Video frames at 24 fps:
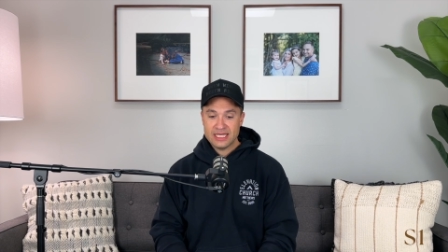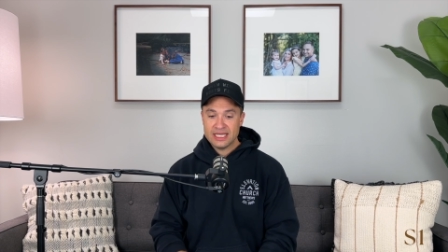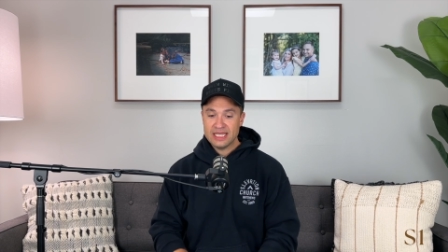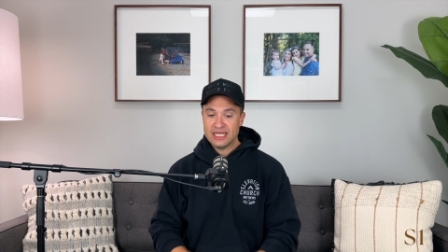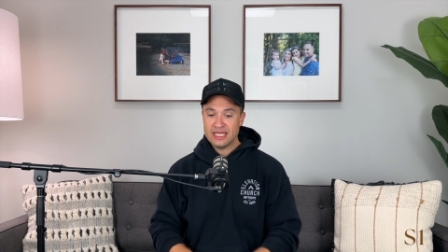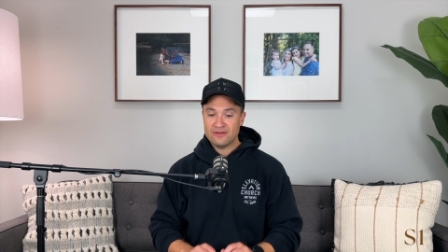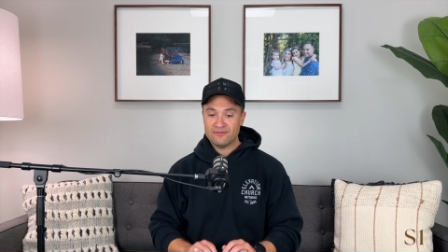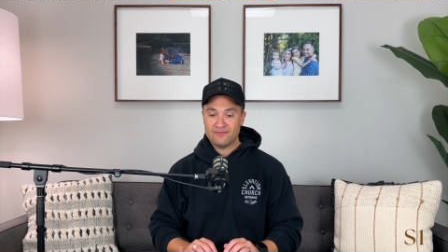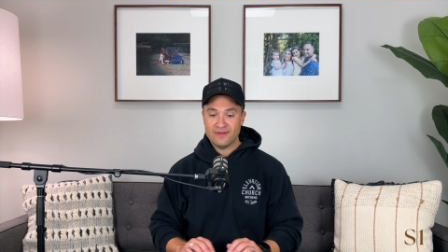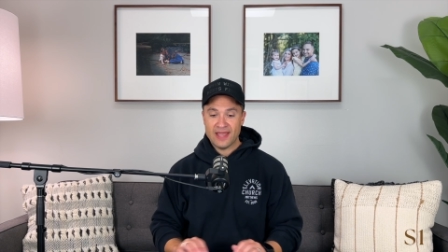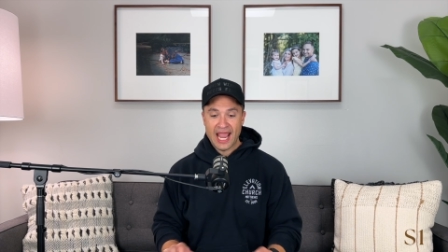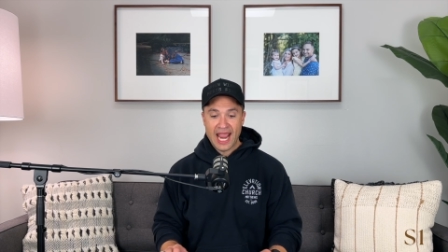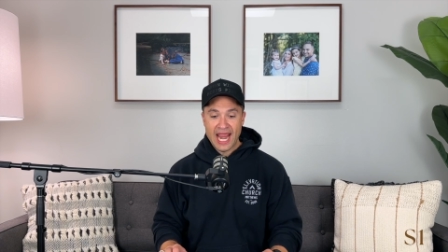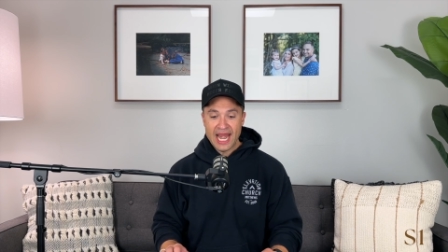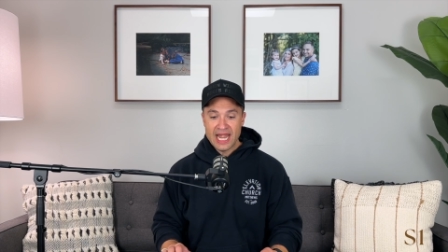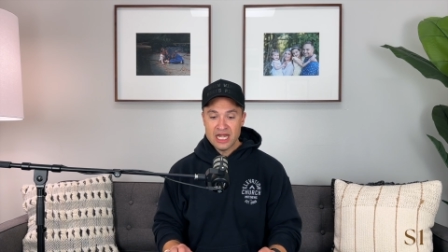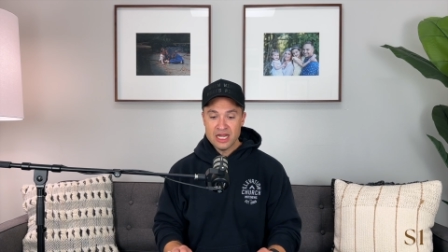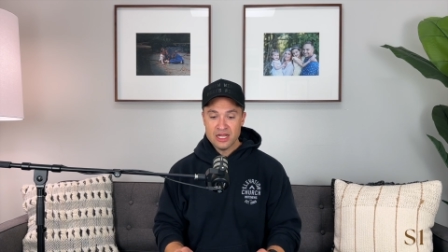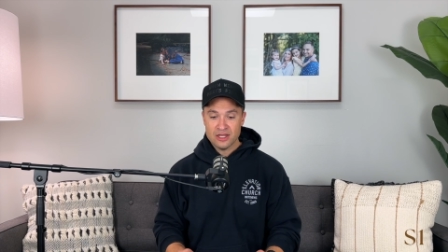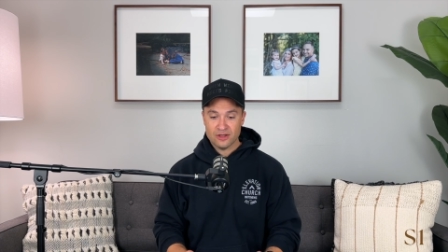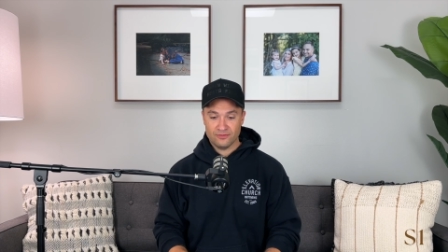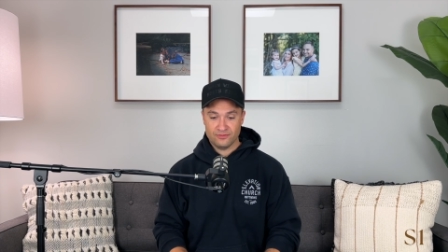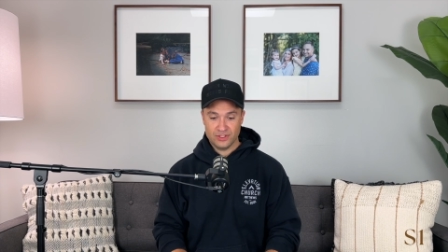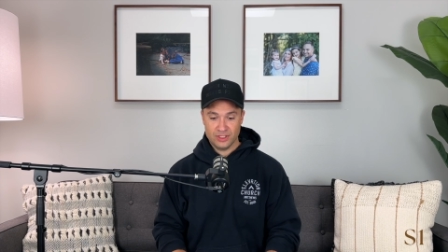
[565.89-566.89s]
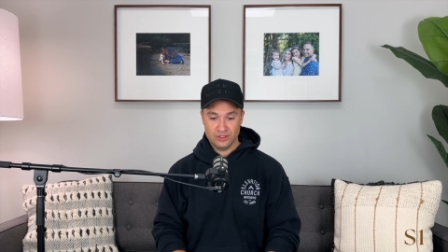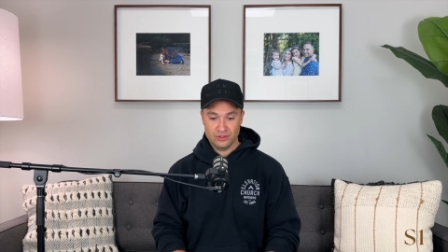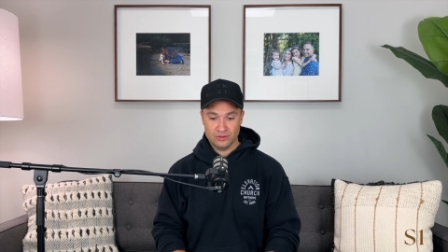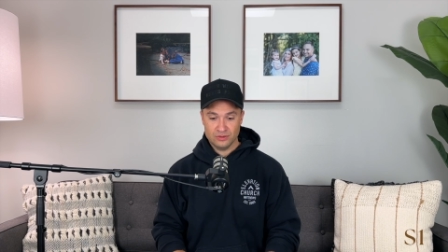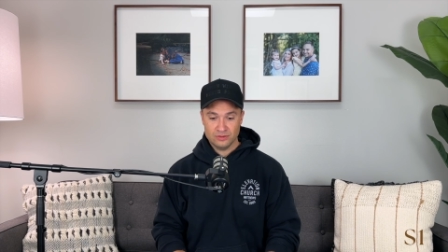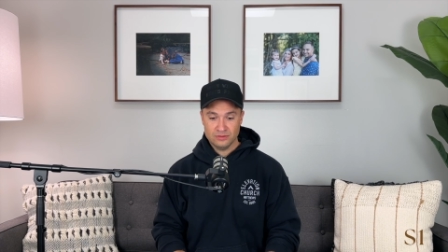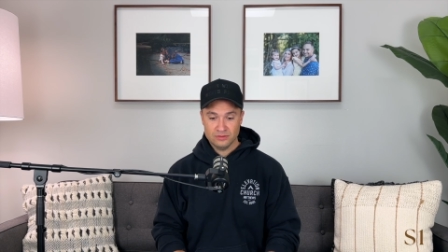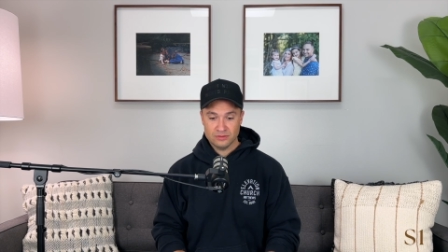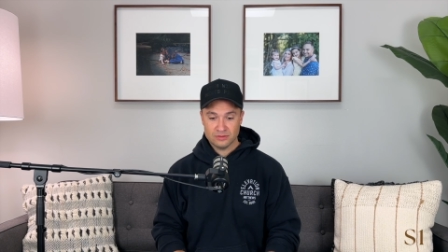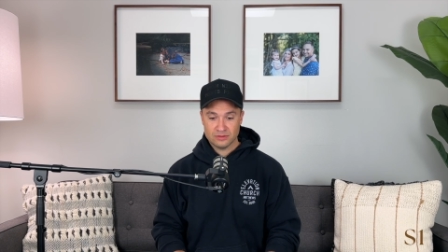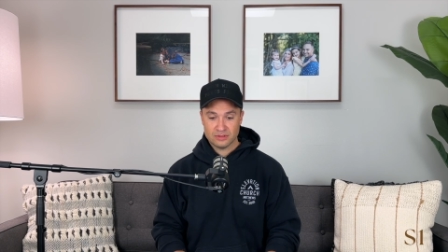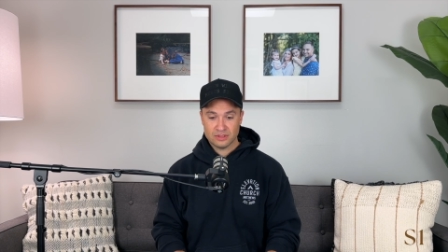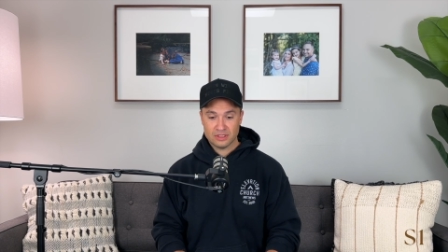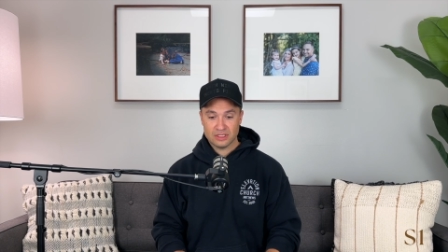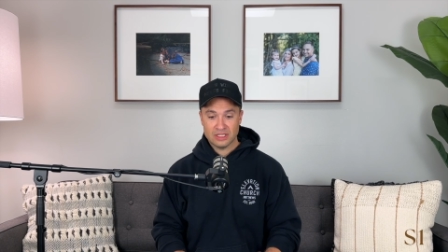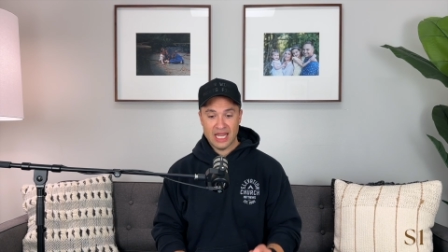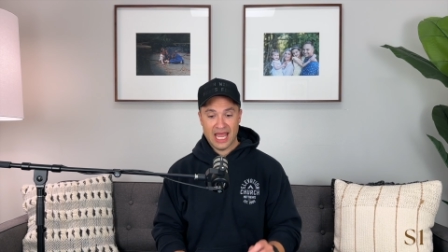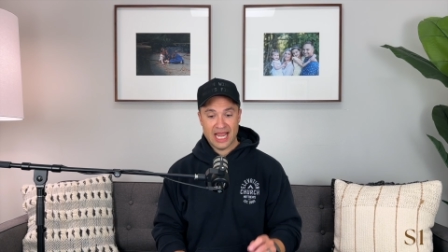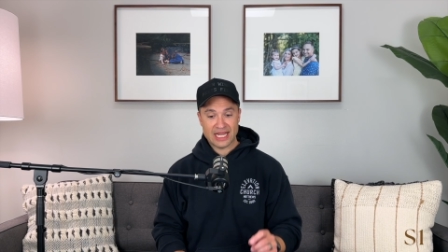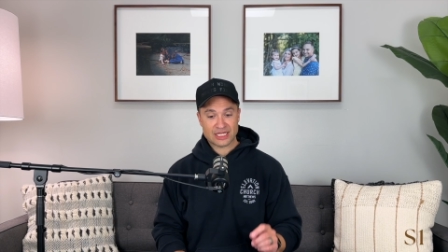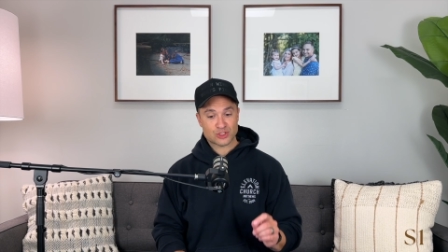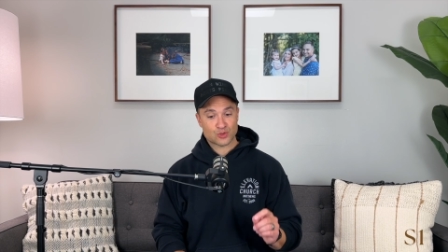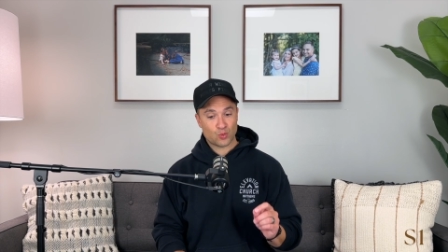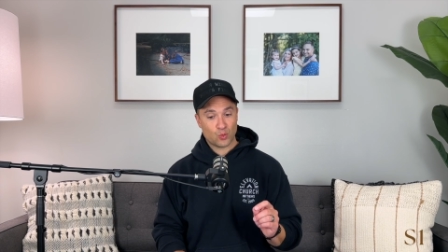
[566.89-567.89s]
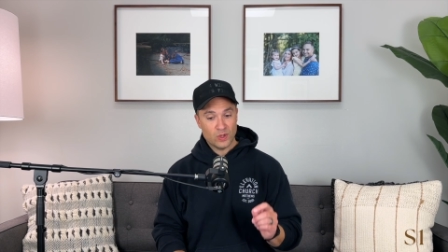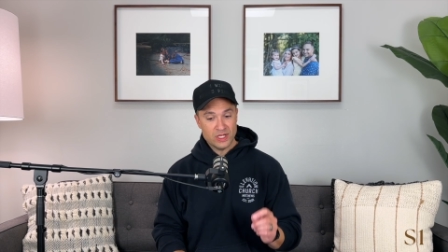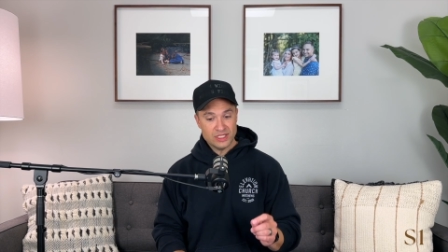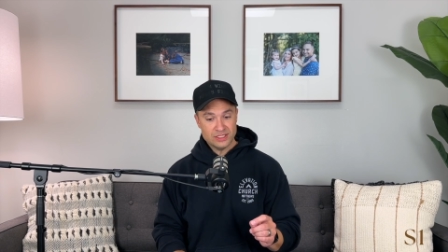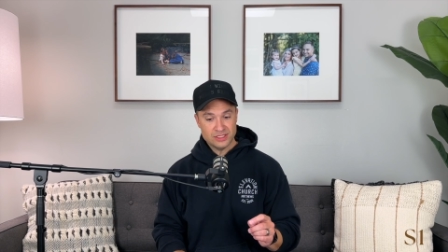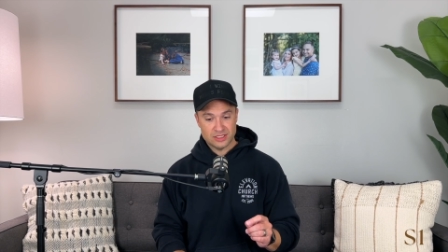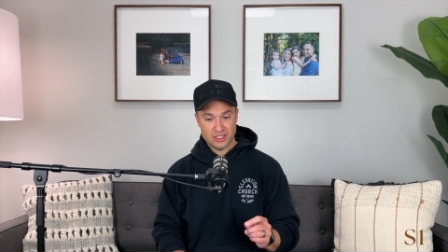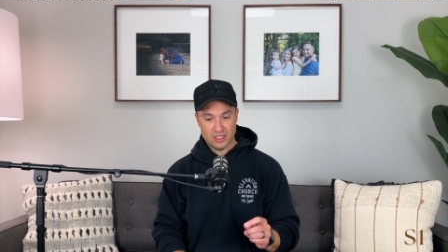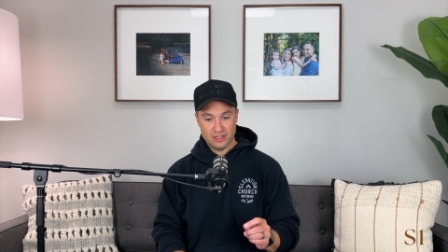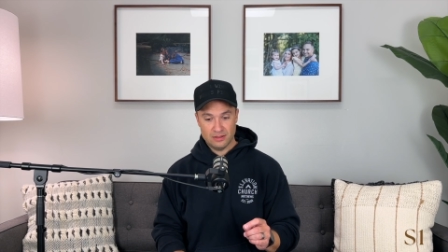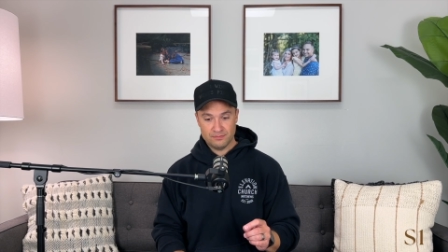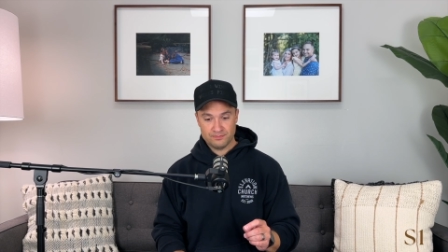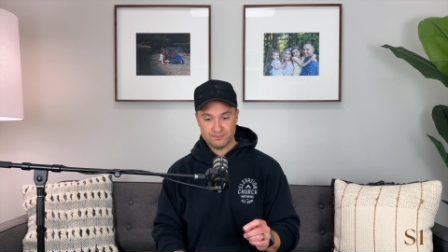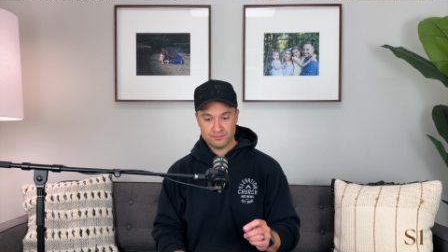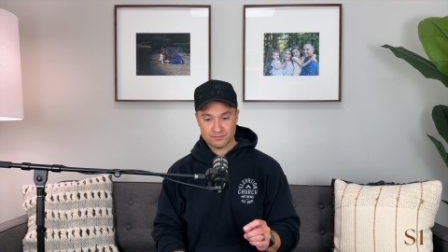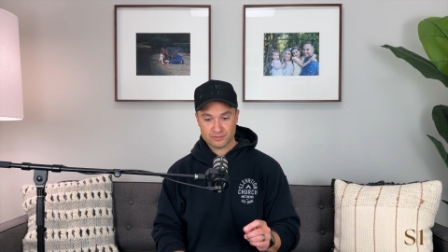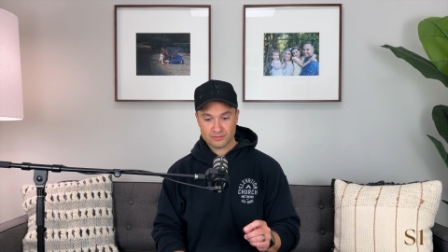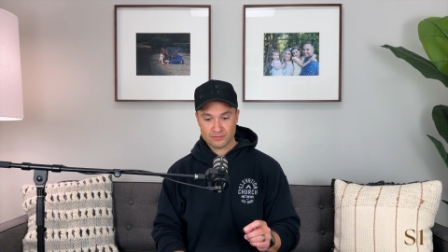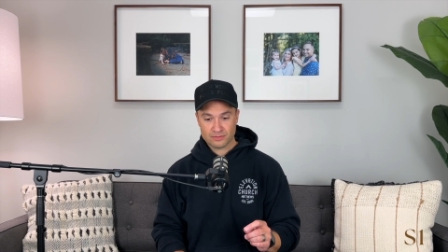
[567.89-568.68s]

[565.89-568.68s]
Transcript: If any of you lacks wisdom,